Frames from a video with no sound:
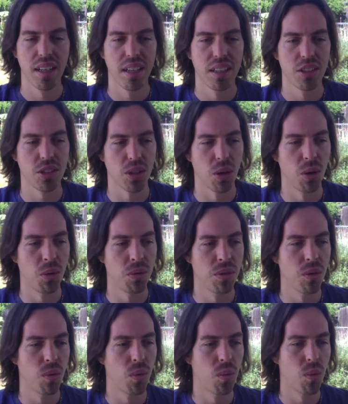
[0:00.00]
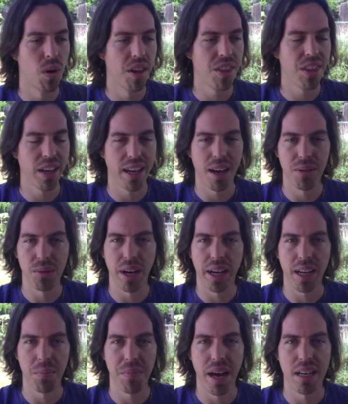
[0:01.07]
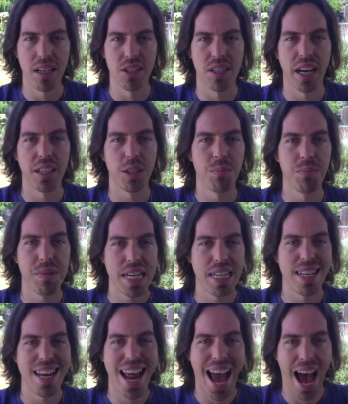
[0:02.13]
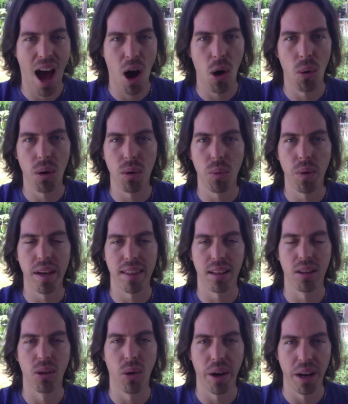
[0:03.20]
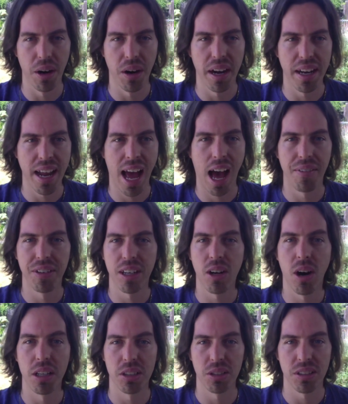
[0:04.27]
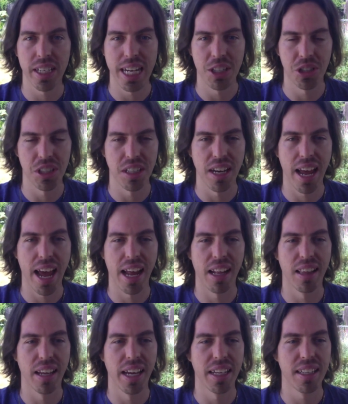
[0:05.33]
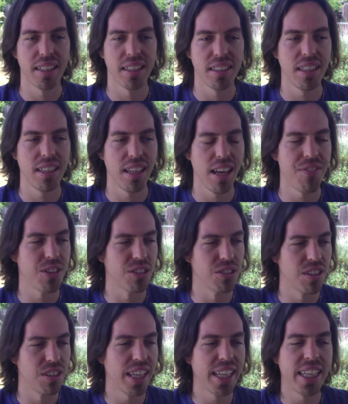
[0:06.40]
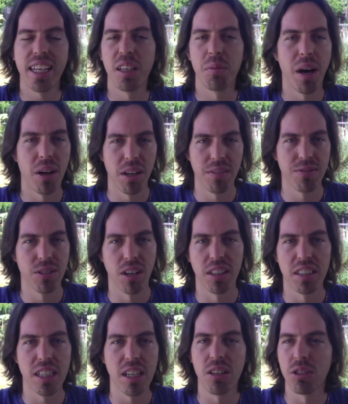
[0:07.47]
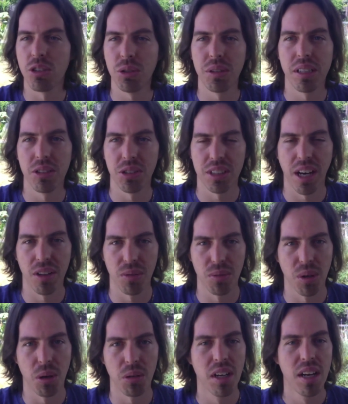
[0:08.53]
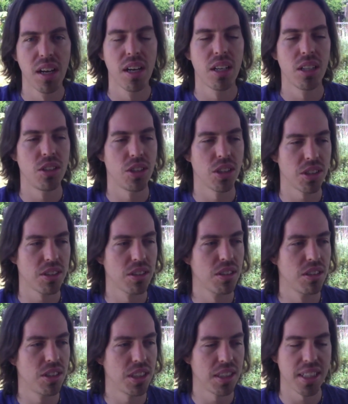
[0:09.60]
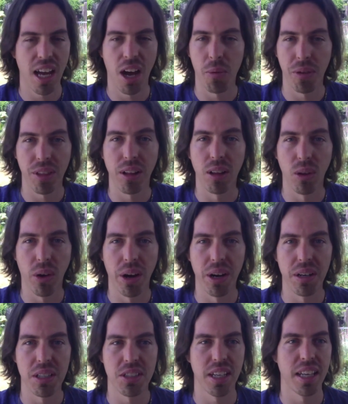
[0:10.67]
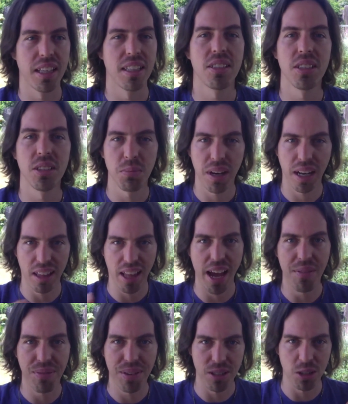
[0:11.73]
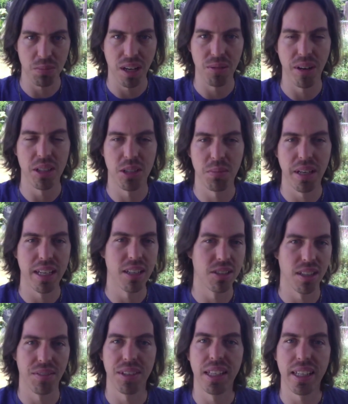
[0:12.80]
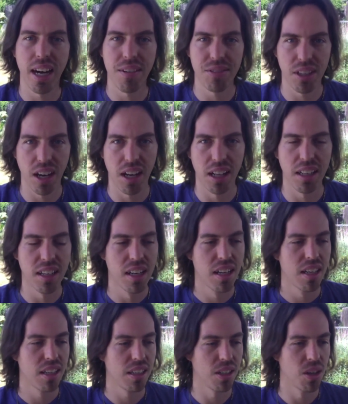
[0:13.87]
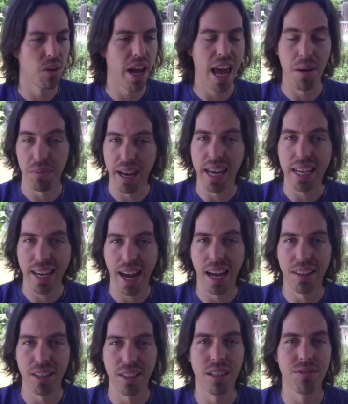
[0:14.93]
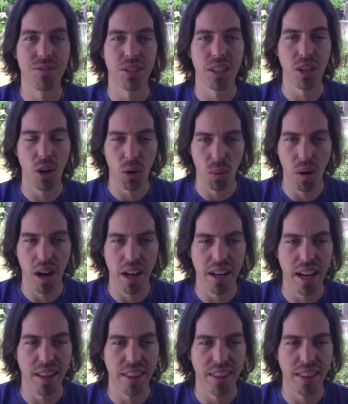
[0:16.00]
So one thing I would recommend is that you meet now with a lawyer and have a consultation. And if you're thinking about it for a year or 2 years down the road, just sit down with the lawyer and say, this is my life. Here's my resume. Here's everything I've done. Am I a candidate for the O1?